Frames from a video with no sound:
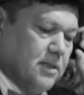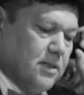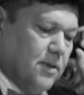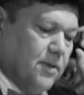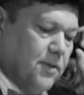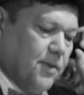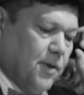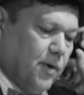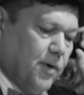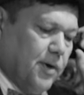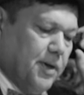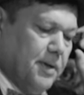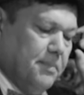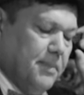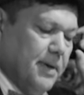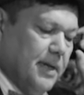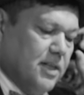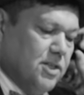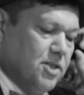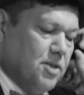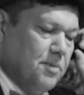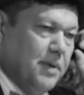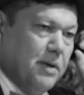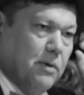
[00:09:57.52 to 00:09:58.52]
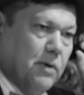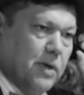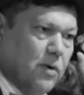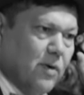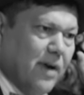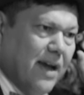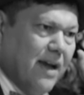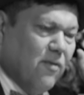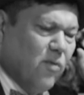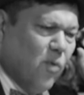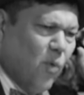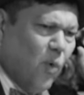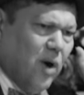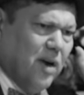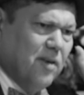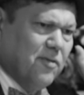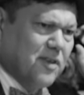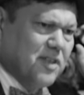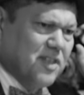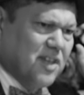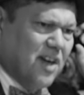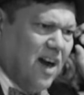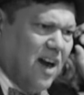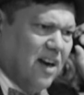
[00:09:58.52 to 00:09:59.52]
had a vaguely similar experience to
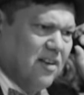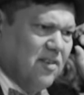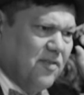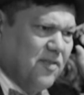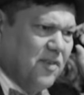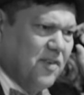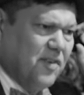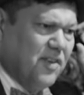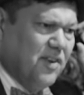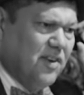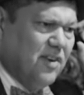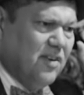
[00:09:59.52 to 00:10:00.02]
me here,